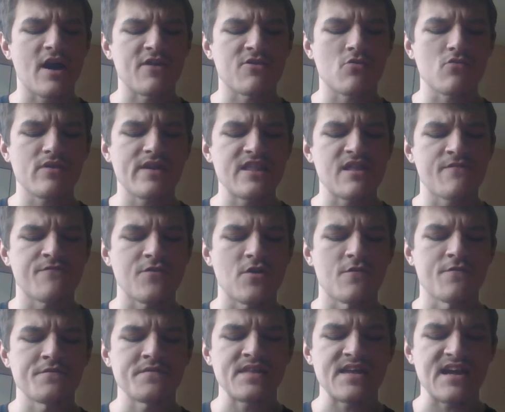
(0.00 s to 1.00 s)
Custer lead the
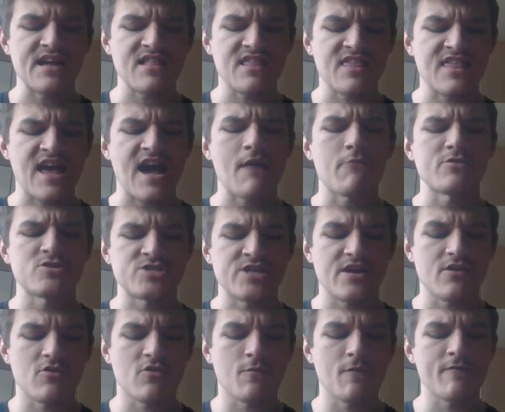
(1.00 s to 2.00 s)
field from the inside with
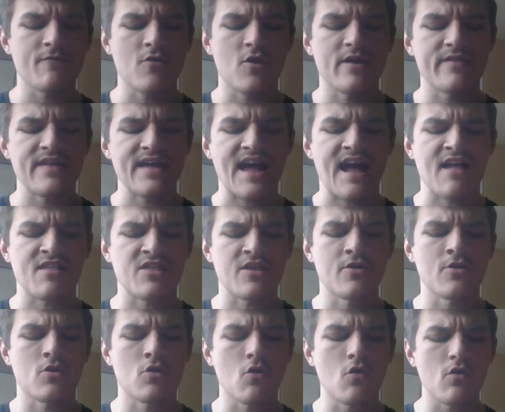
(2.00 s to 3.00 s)
Chandler Smith on the
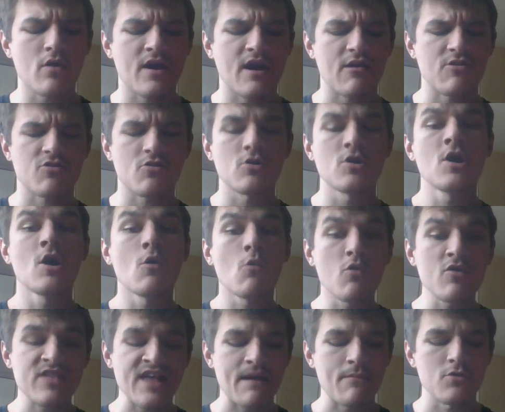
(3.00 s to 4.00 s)
outside, and Cole Custer
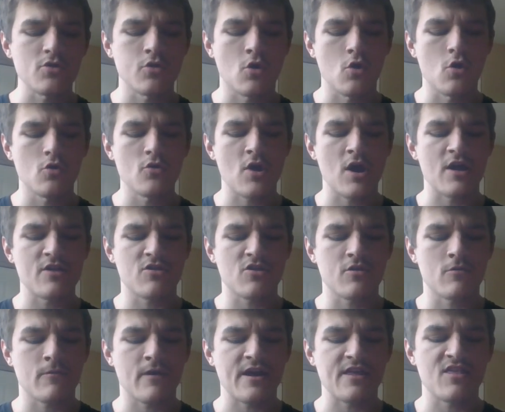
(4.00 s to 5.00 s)
was able to hold on to
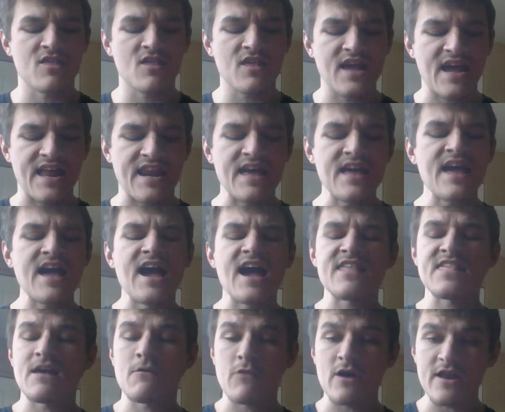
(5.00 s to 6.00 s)
the race lead.
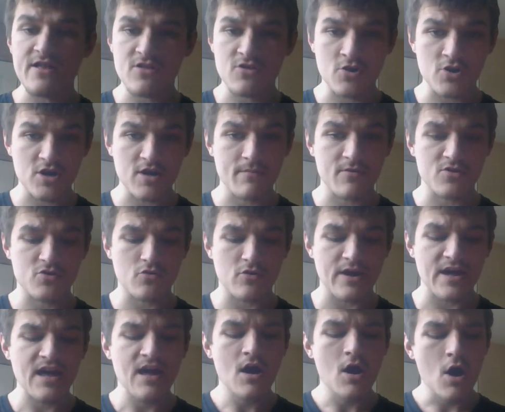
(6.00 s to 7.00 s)
As they went into turn number
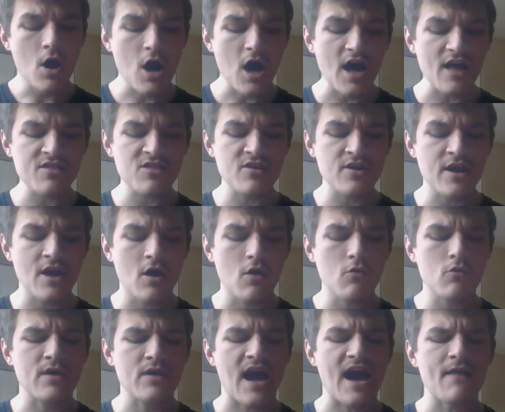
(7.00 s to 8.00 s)
three, Austin
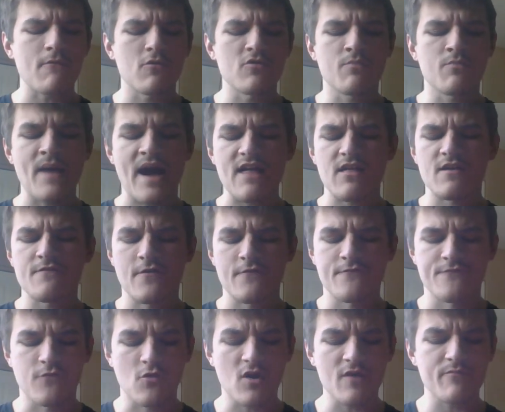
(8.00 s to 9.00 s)
Hill was battling for
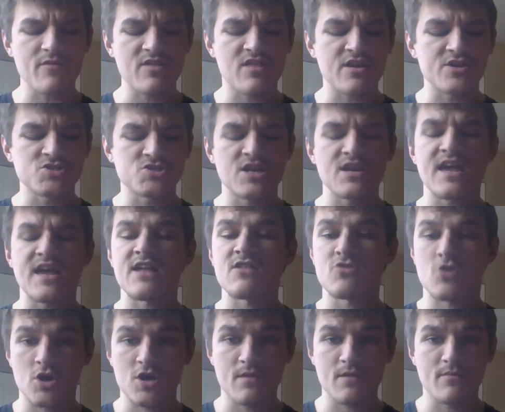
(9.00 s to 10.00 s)
fourth position in
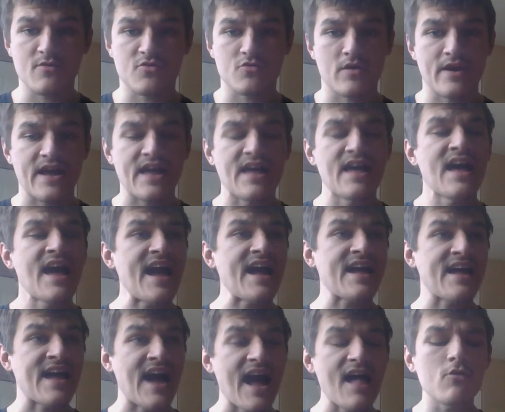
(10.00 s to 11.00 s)
turn number three
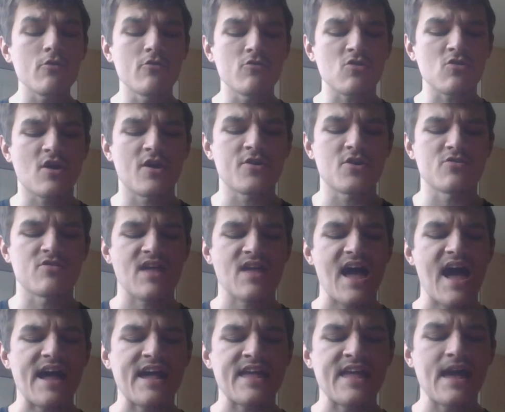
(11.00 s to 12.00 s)
and got loose under
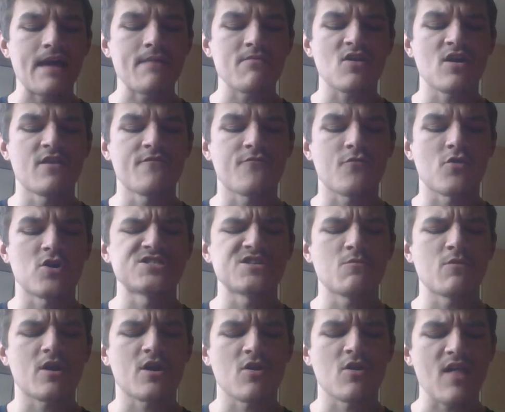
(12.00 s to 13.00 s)
Ty Gibbs.
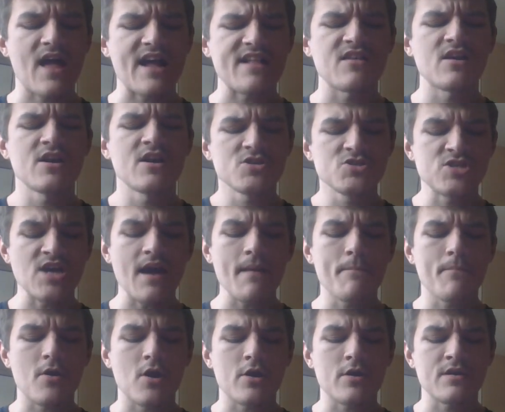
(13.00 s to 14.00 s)
Unfortunately, would collect
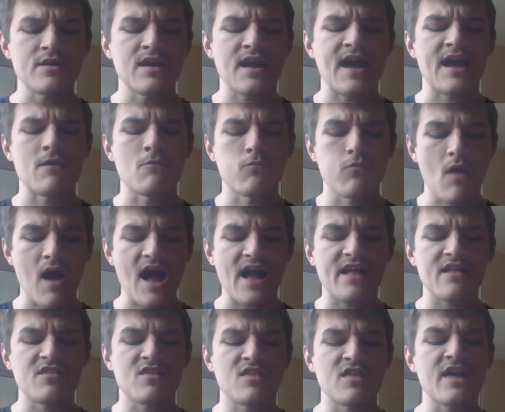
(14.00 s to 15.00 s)
Jeb Burton and
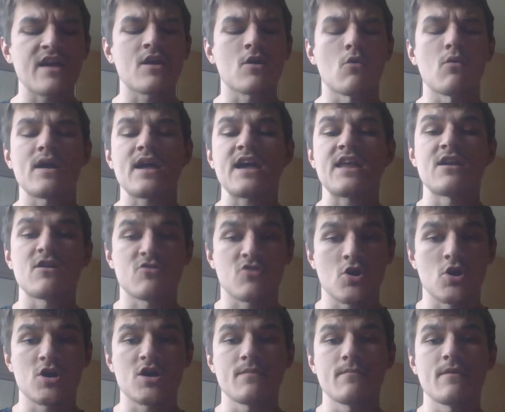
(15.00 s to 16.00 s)
Ryan C. going into
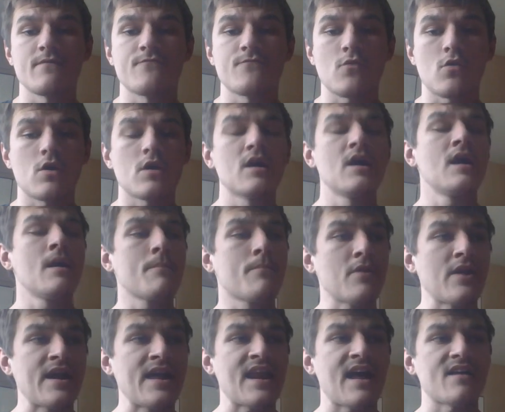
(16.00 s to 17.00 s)
turn number four,
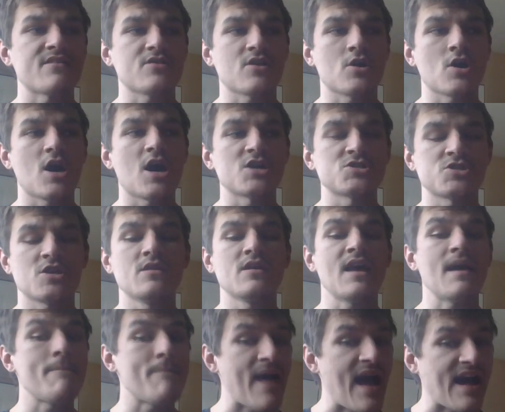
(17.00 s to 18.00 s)
bringing out the caution
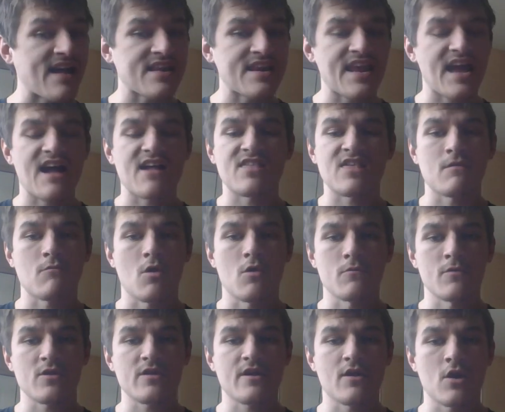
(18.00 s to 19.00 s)
and backing the outside
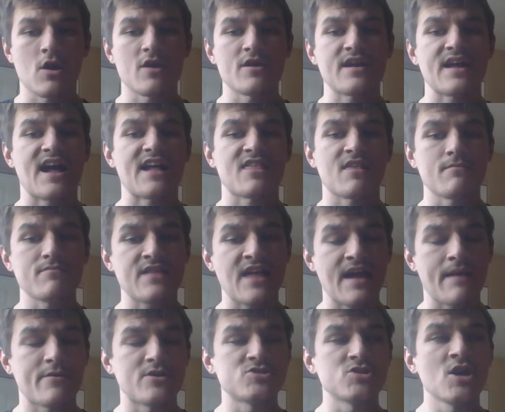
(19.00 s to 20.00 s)
wall really hard and got some
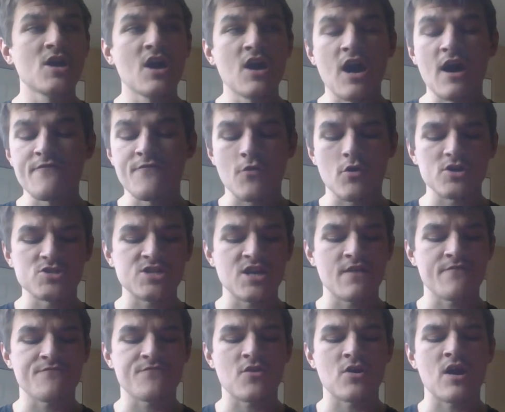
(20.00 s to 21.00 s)
damage.
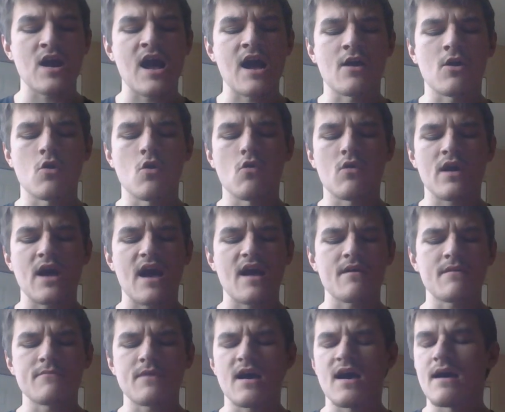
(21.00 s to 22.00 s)
Unfortunate for
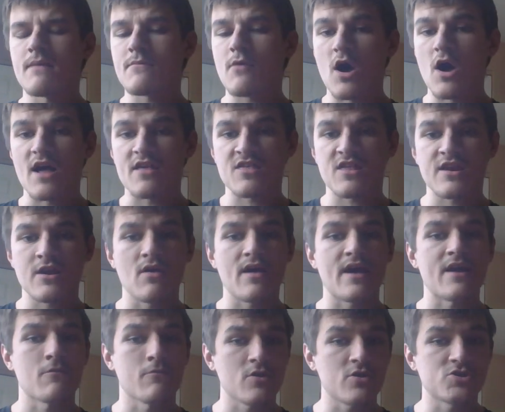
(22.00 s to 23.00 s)
Austin Hill,
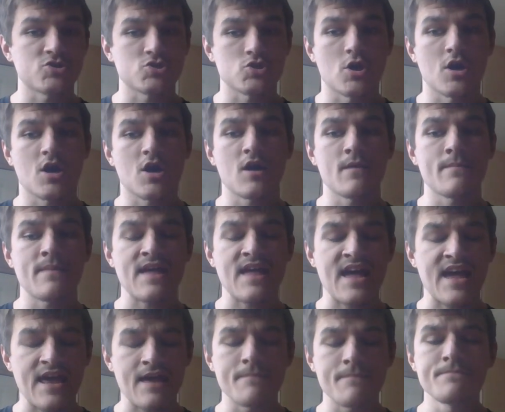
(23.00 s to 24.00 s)
had a really strong car in the
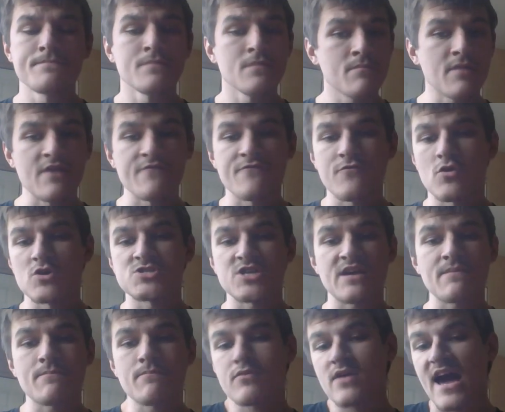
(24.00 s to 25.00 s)
beginning, but
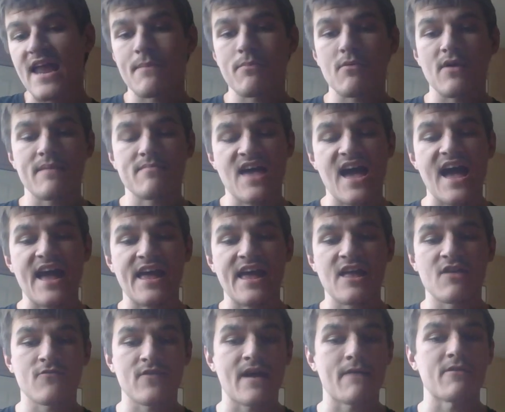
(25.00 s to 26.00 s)
unfortunately, kind of blamed Ty
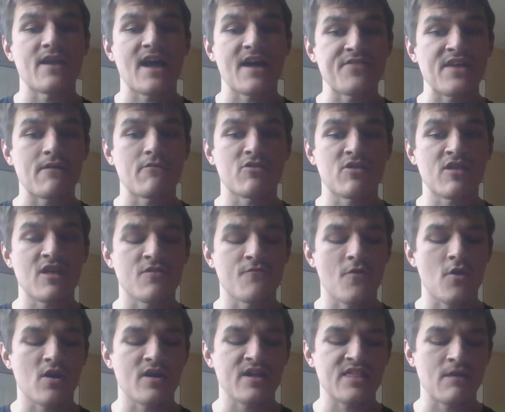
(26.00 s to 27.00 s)
Gibbs for that one. I think it was his
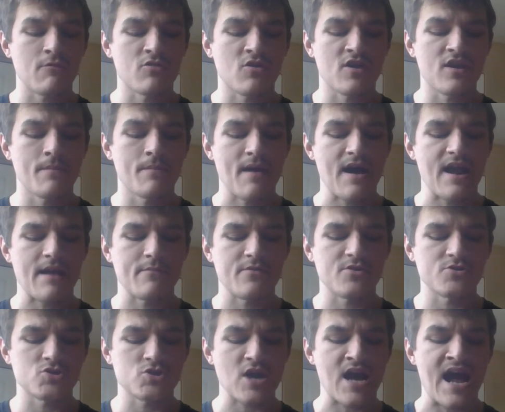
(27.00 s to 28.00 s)
fault because he was on the bottom of
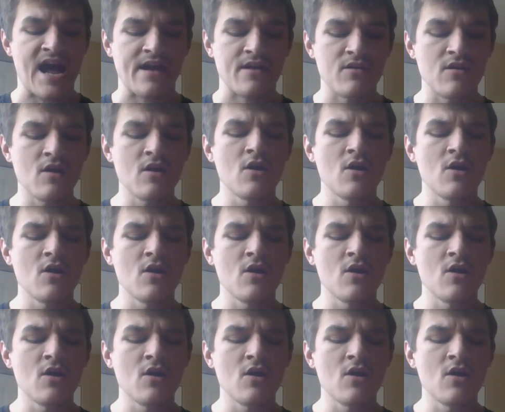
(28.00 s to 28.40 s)
the track.